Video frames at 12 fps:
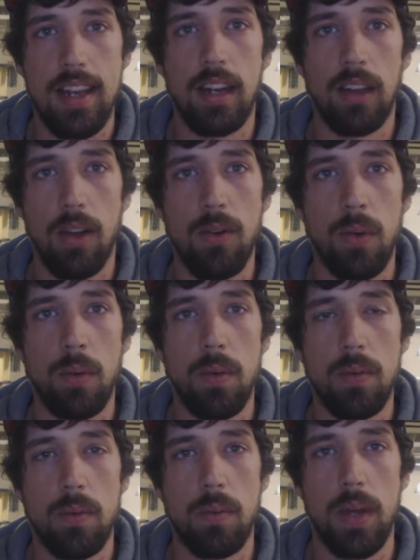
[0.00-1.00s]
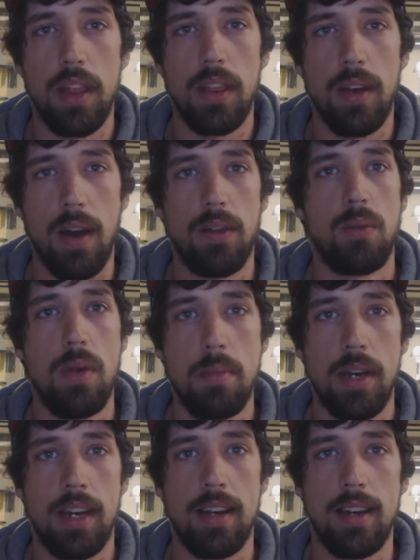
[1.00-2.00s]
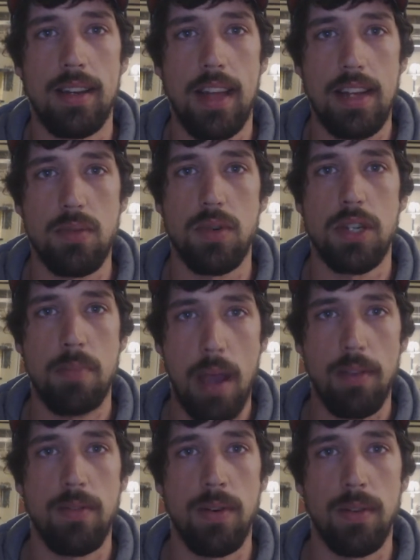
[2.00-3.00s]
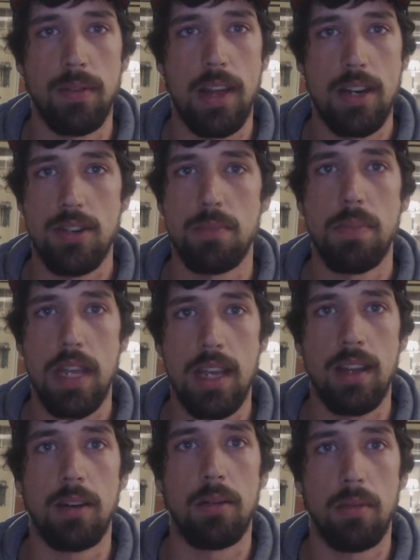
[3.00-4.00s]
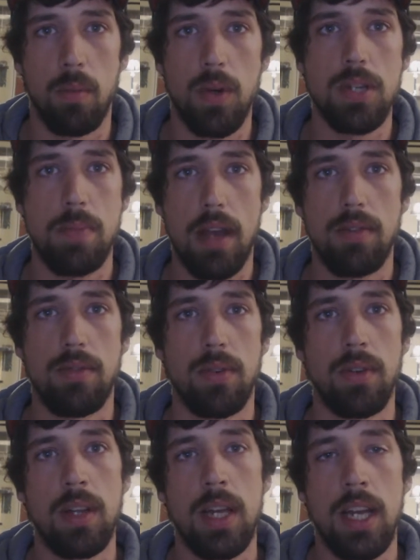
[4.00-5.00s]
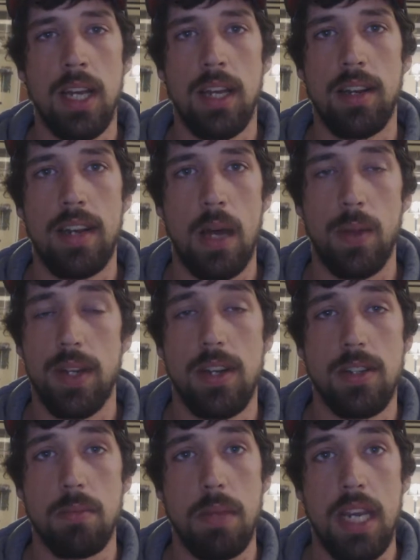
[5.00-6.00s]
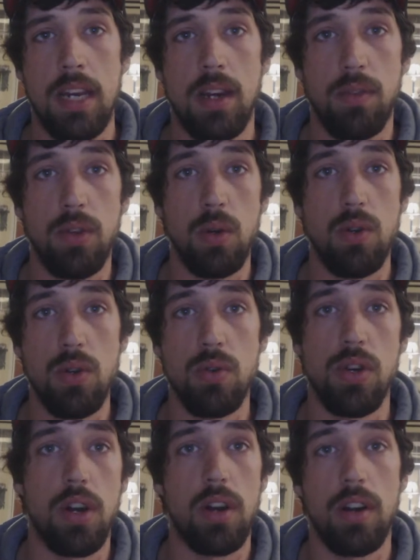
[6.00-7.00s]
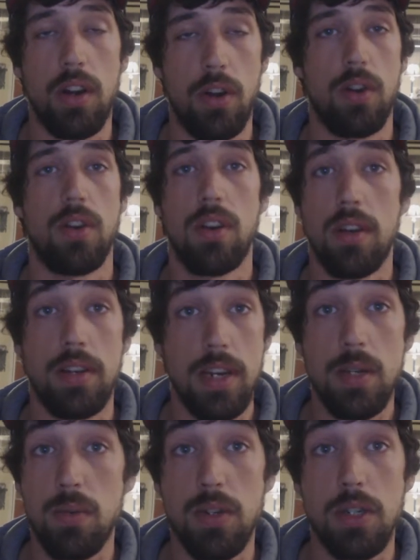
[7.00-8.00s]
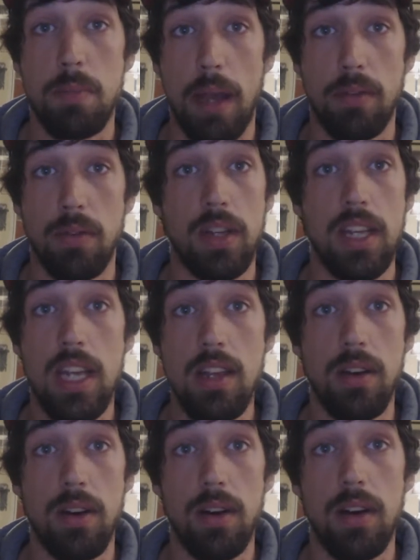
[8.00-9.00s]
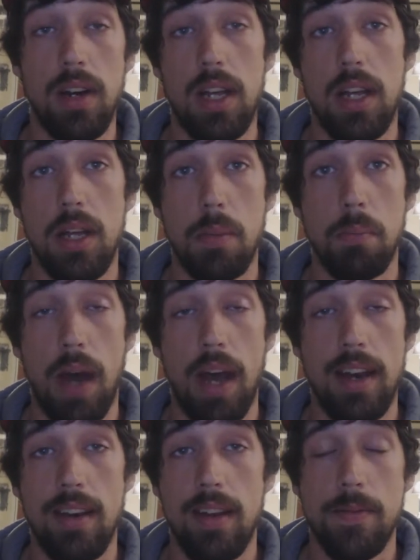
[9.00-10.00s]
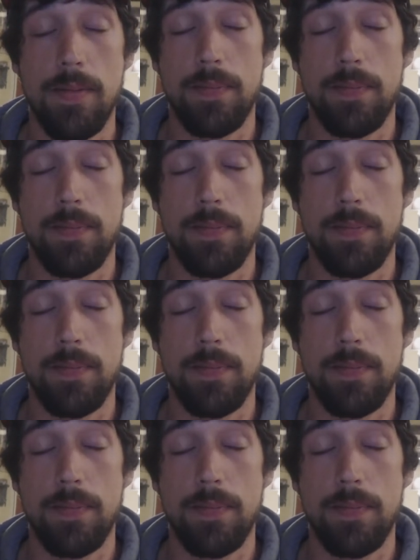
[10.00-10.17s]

eat alone with other women. That's respectful. That's just being respectful. Now, that doesn't mean if you do, you're disrespectful either, but